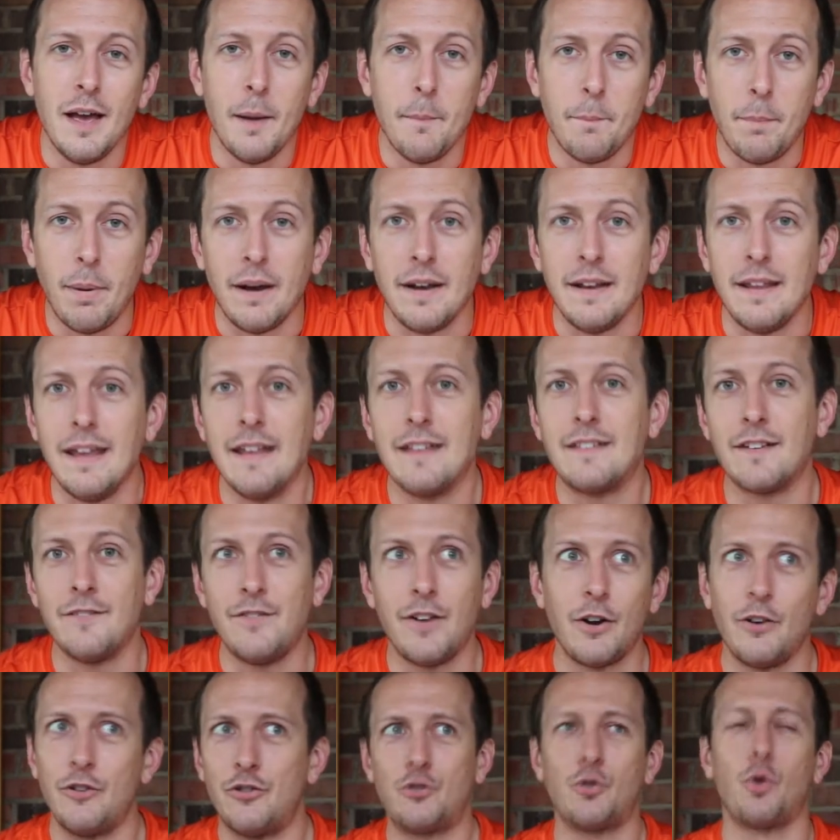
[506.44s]
But it's a
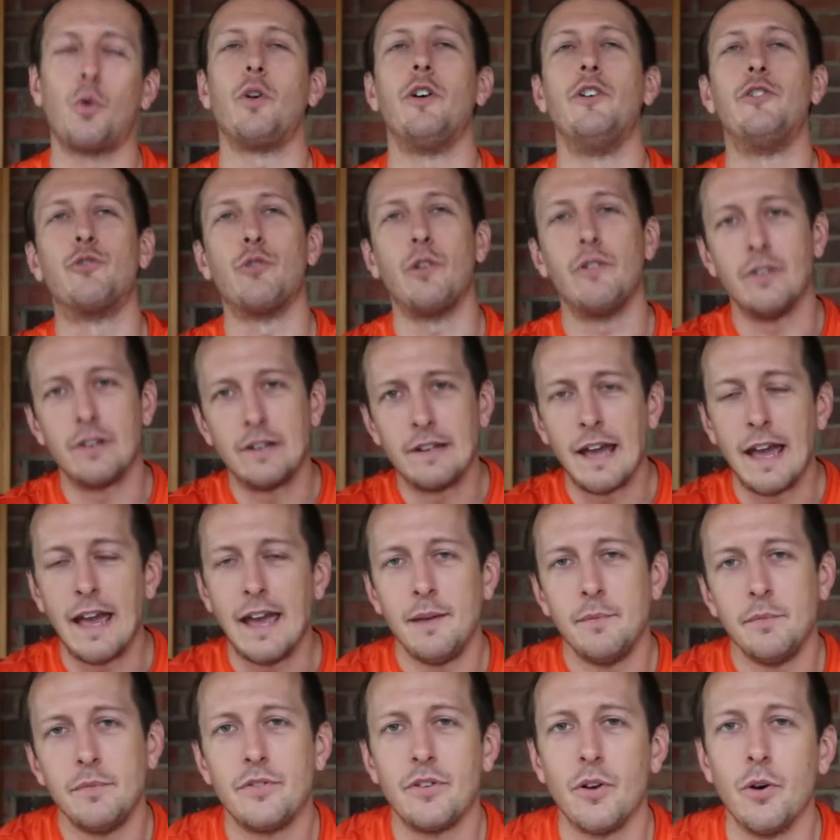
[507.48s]
very story-driven
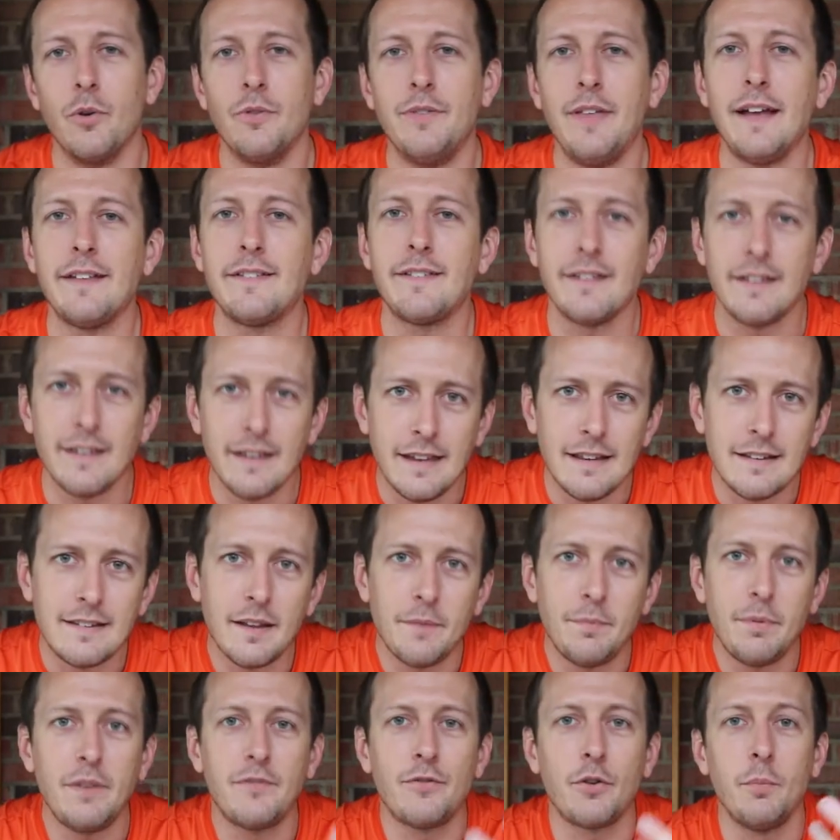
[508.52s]
game, so it's
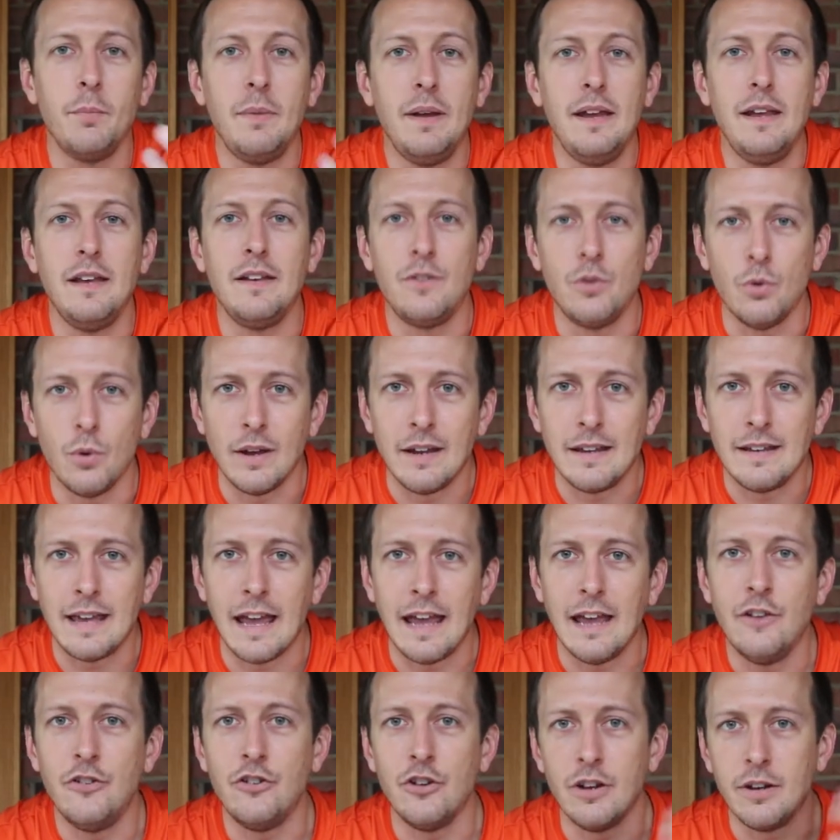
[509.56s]
something for me to
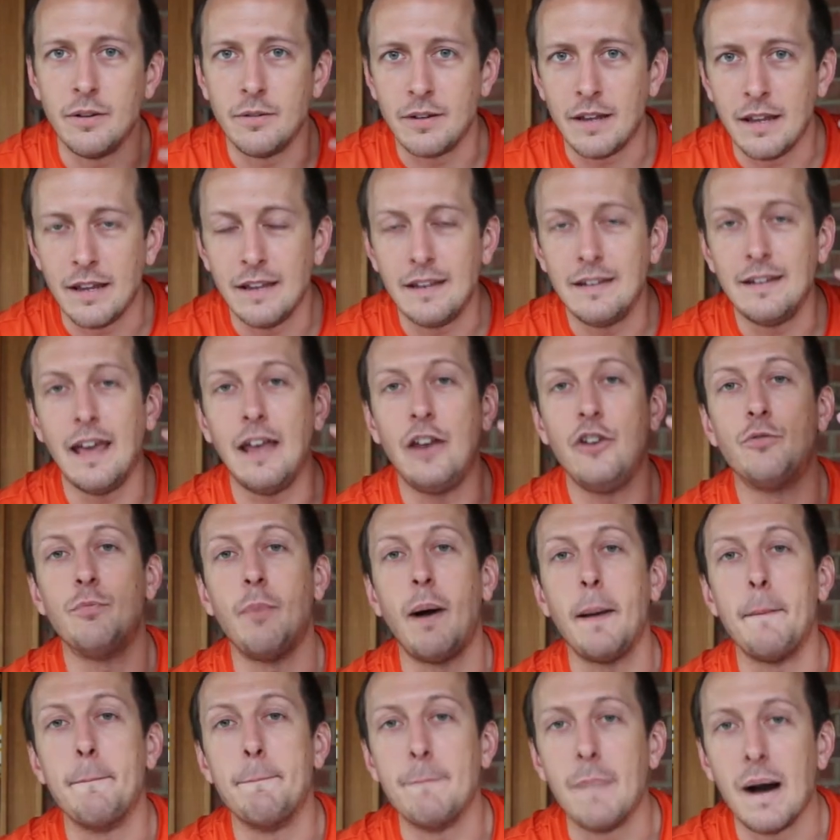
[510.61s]
engage
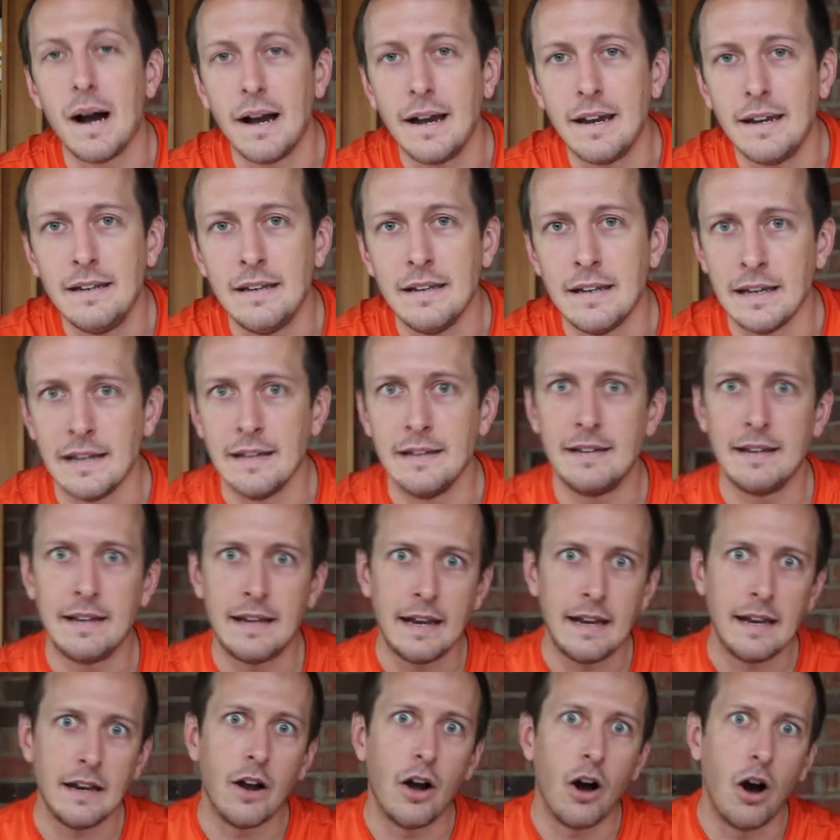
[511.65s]
my mind in, to
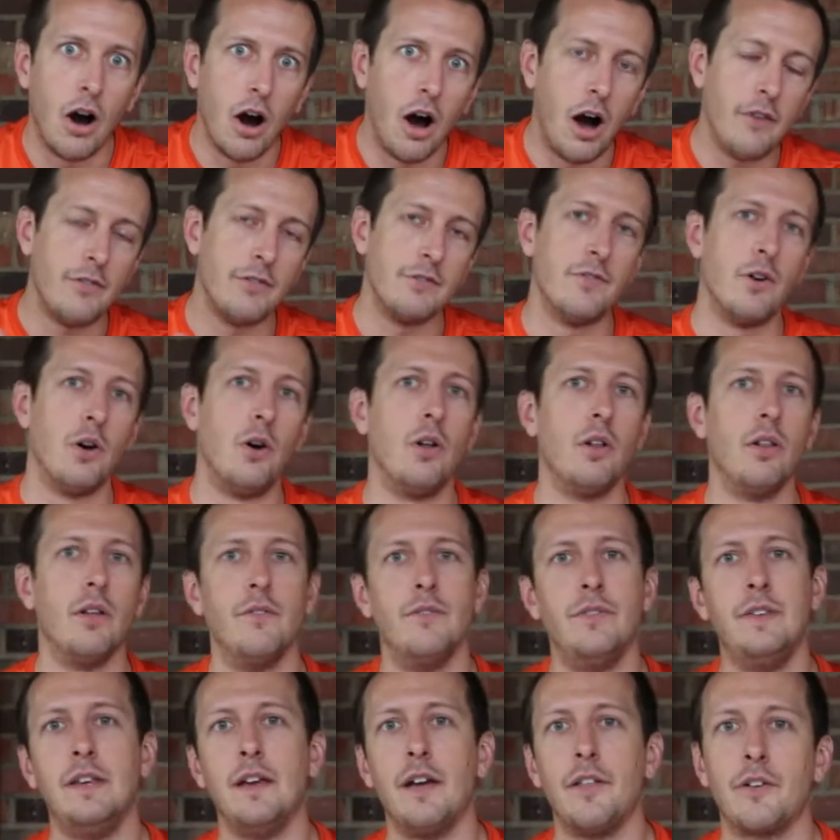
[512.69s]
get it off of all
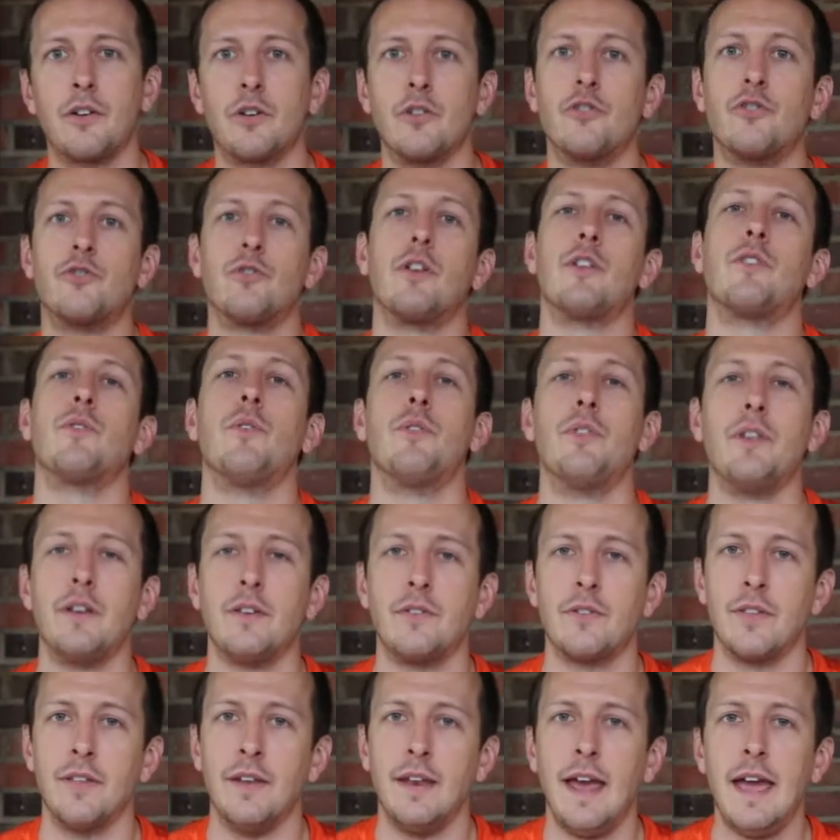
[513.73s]
of the other stressful
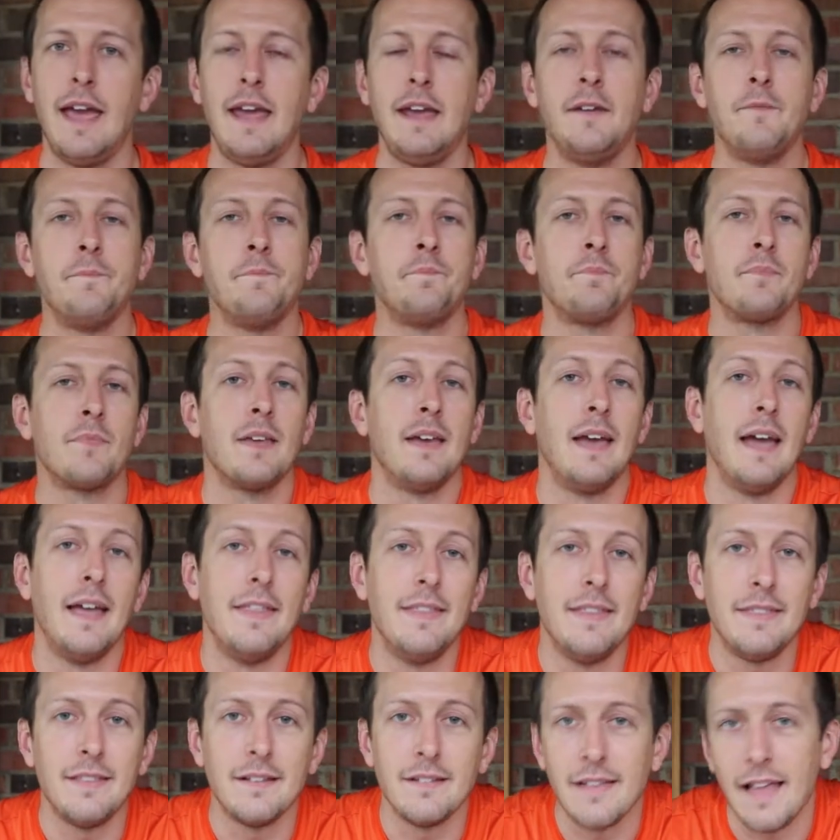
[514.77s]
things of the day. And
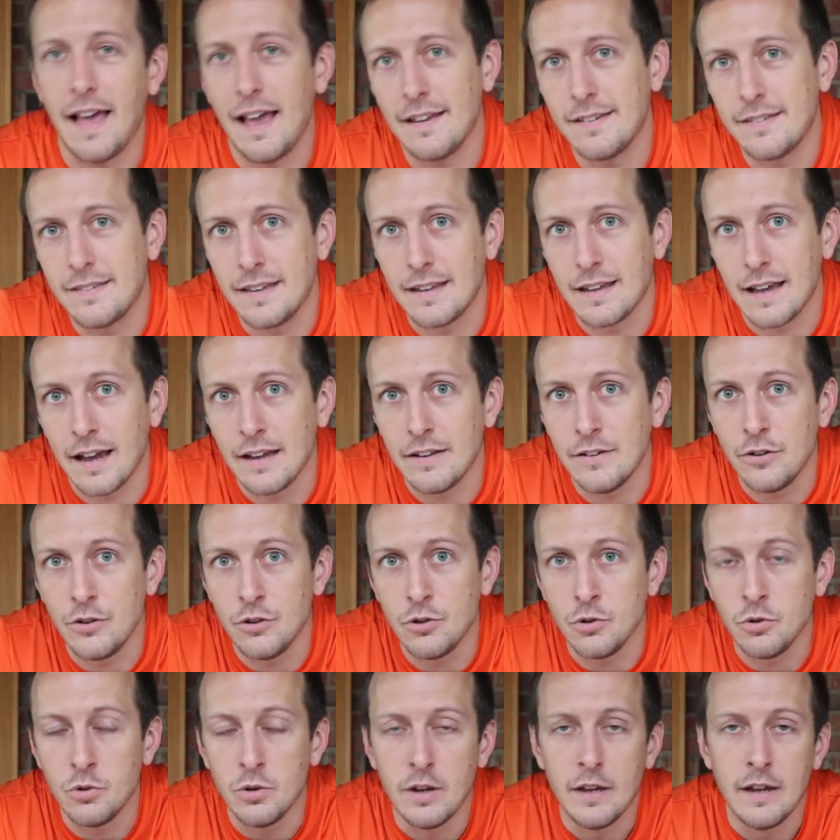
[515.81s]
then the last thing I
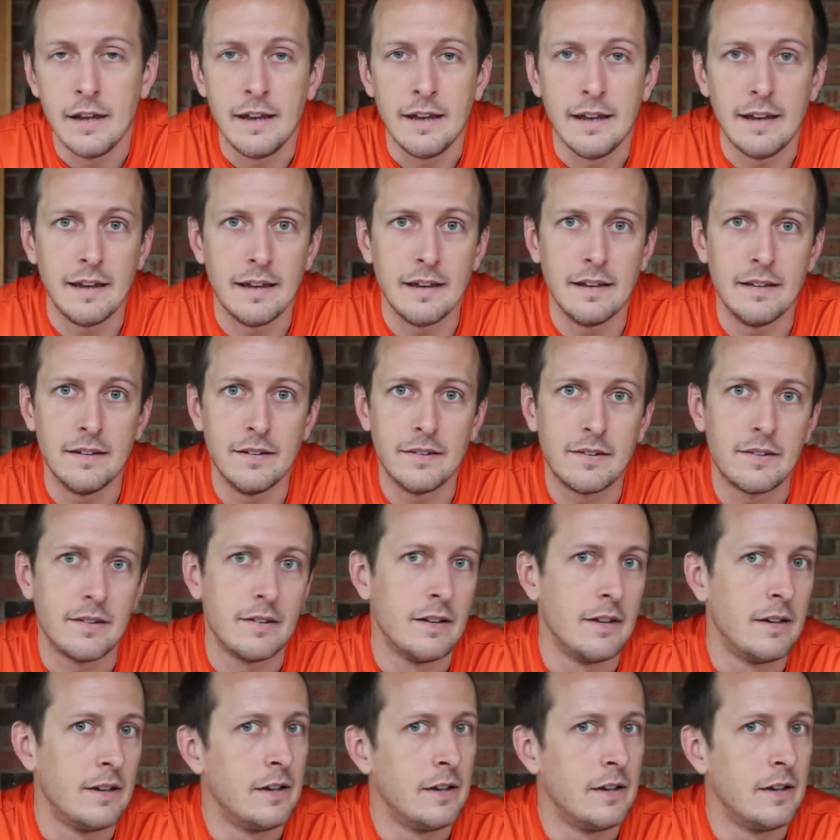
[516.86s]
do is